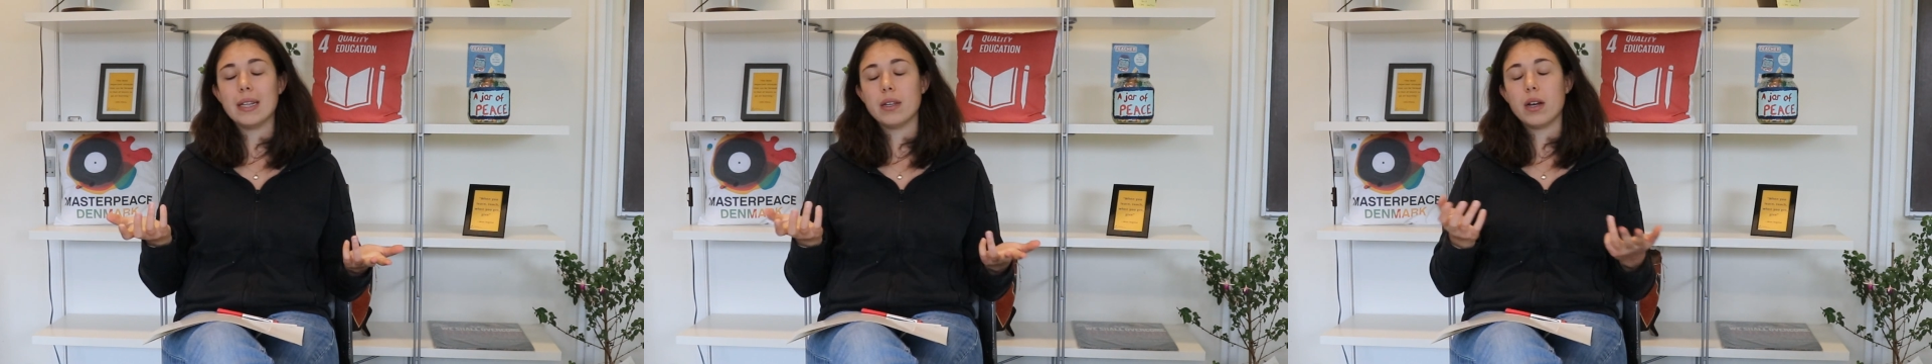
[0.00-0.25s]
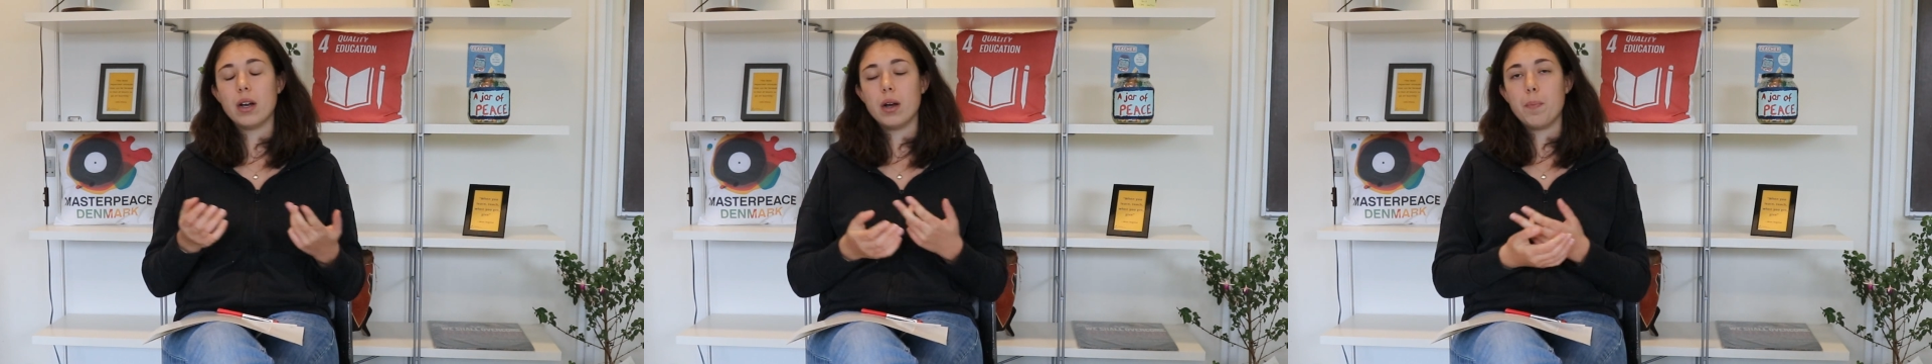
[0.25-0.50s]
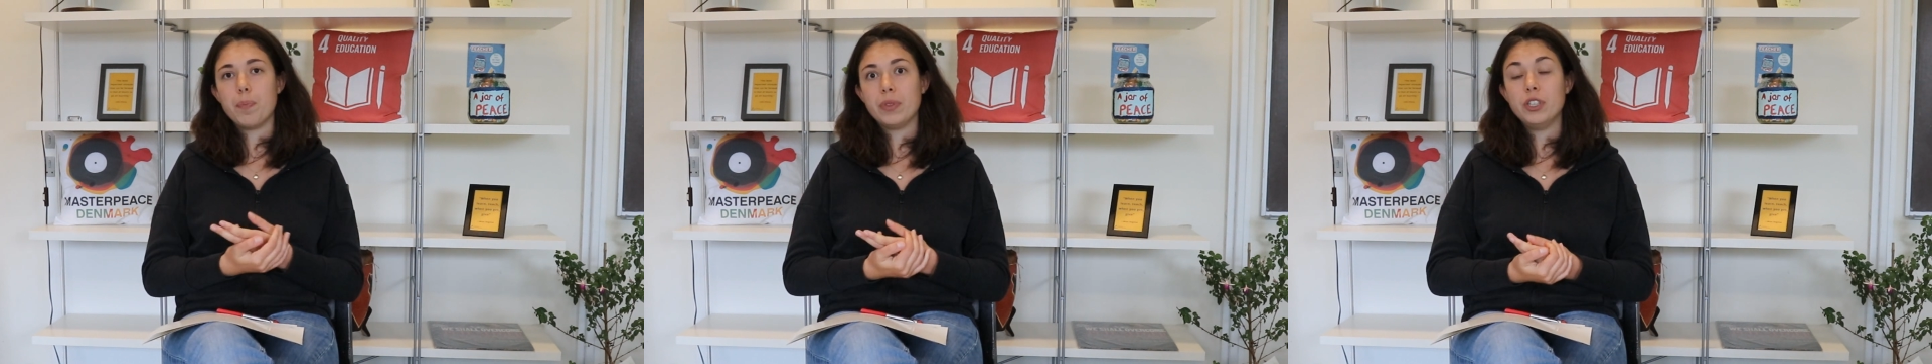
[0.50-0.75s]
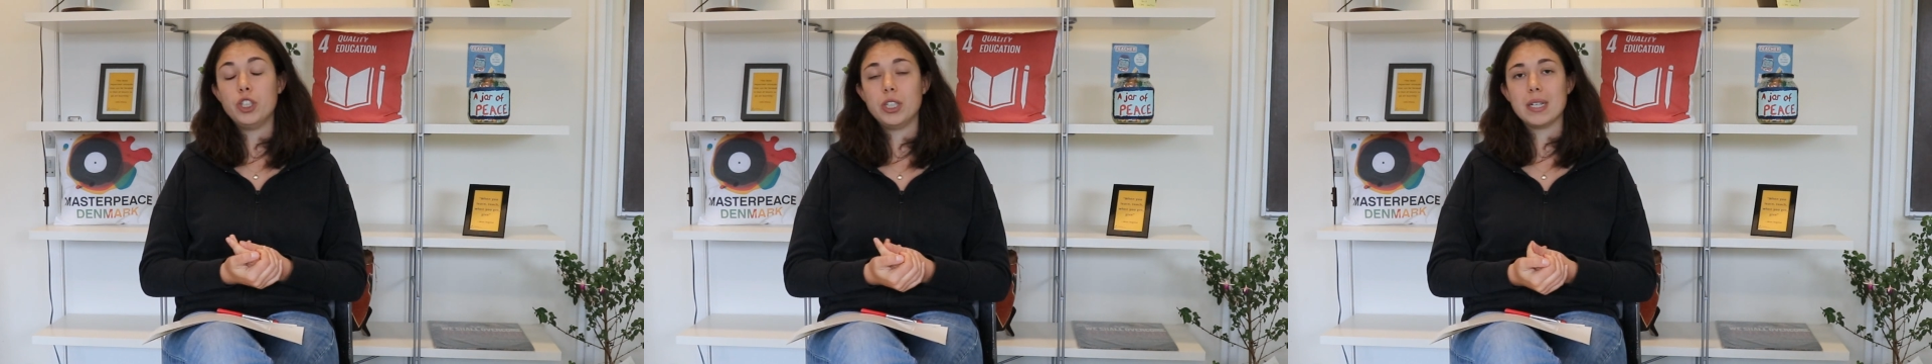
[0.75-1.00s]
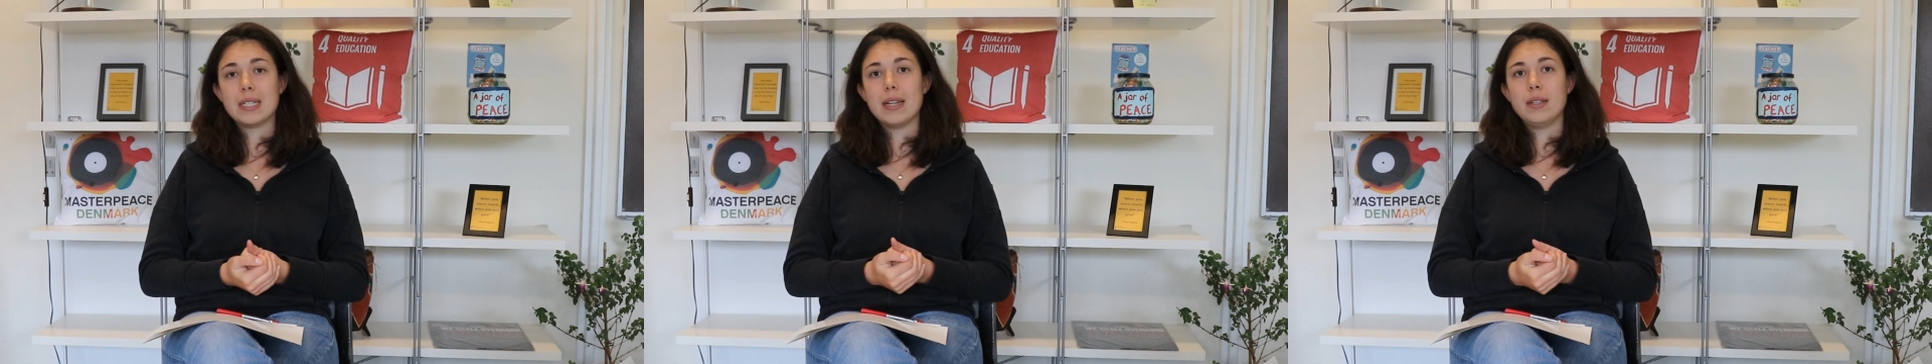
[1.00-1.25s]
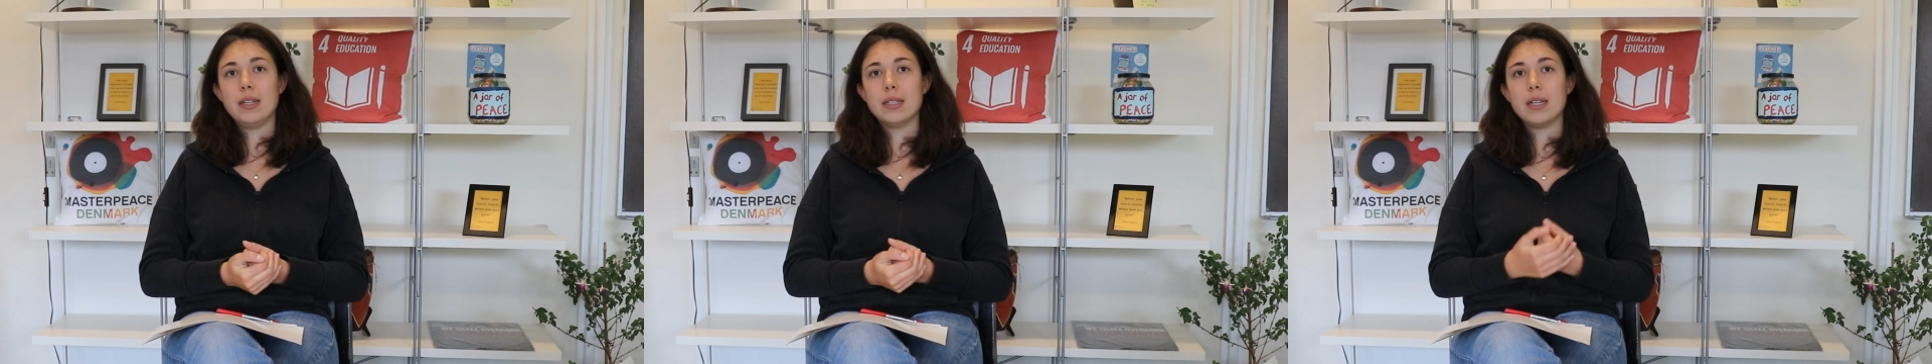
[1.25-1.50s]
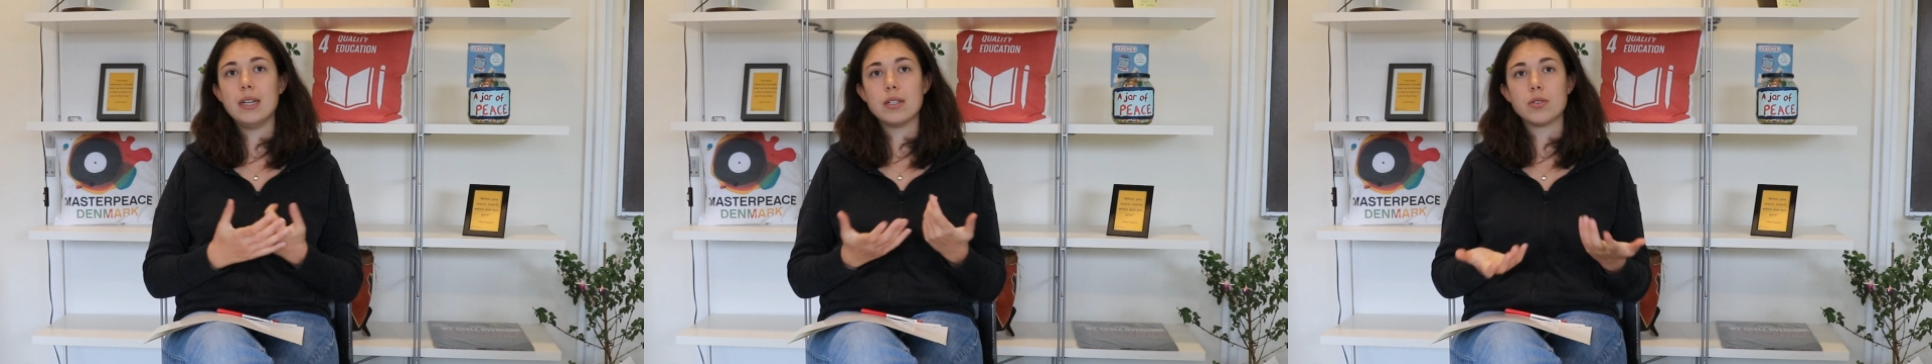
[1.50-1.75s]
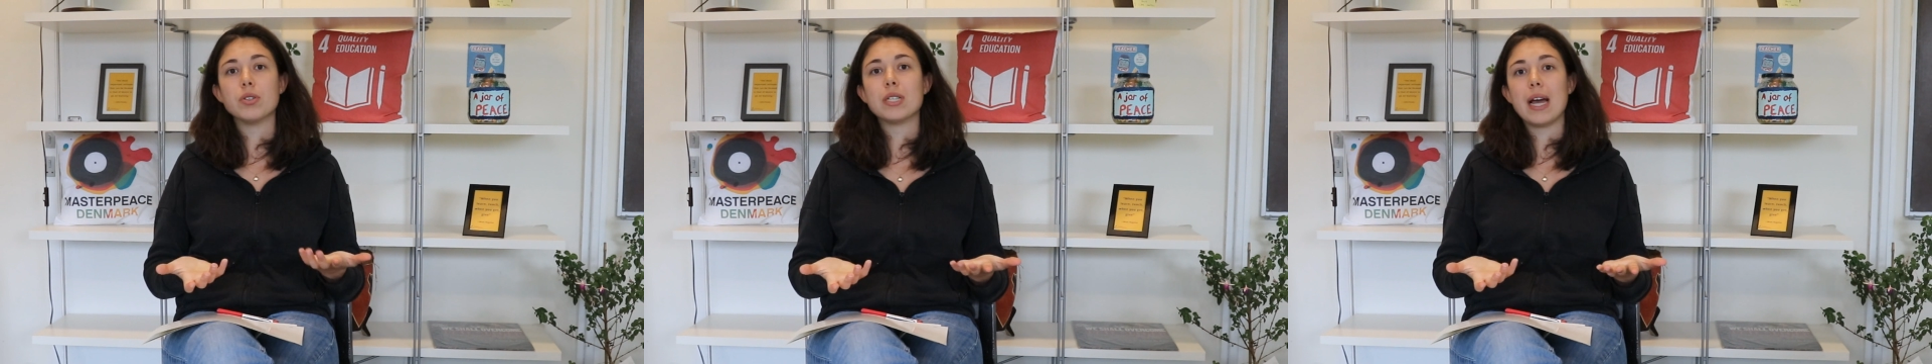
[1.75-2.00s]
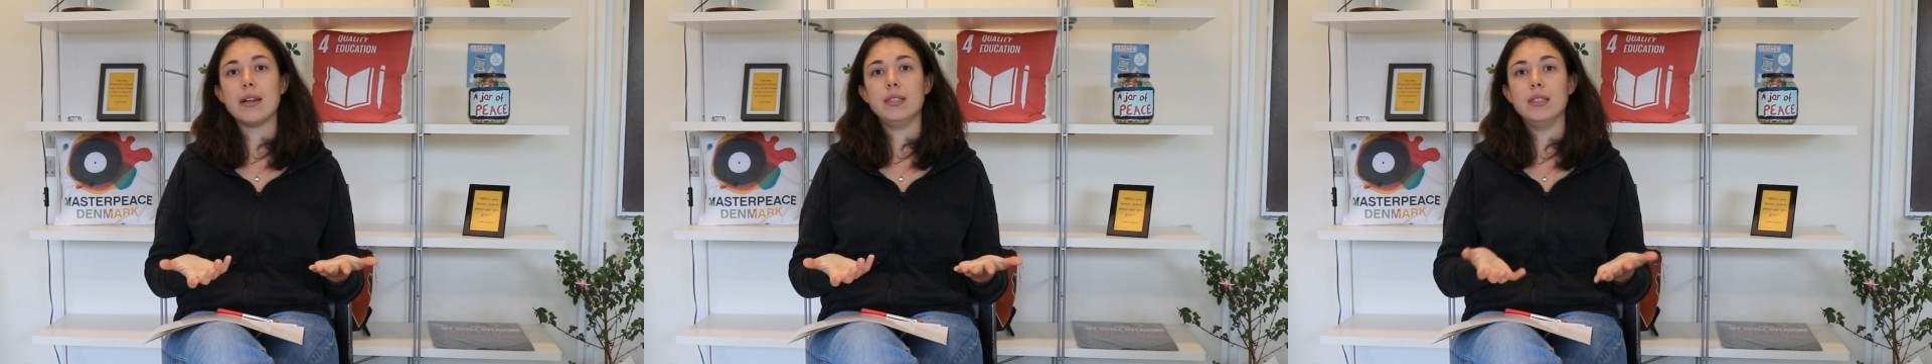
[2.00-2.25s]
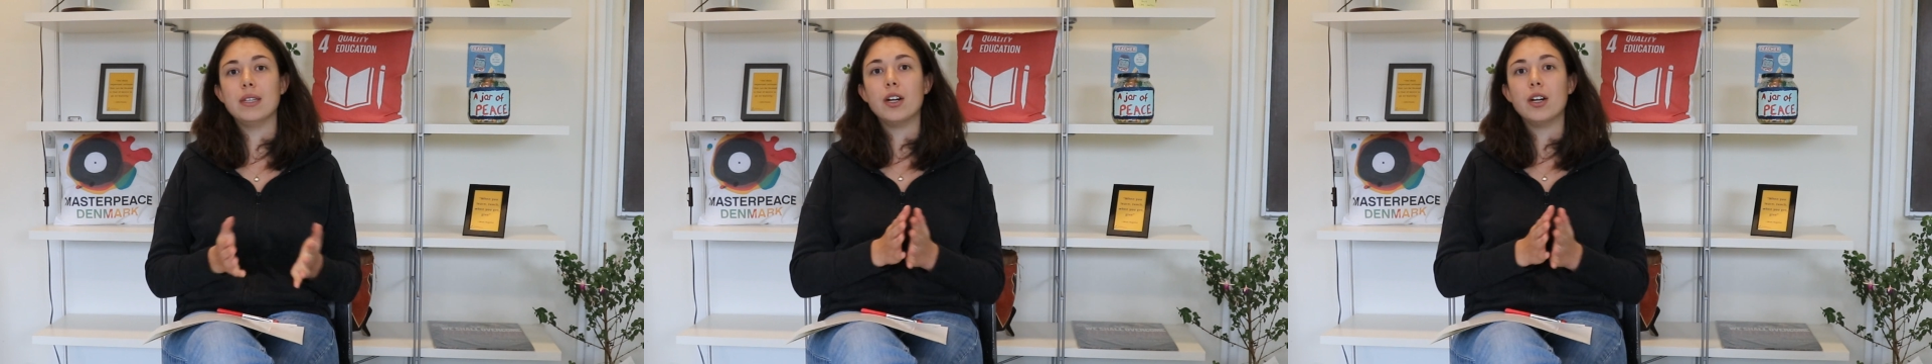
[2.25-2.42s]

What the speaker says: and teaching settings in society.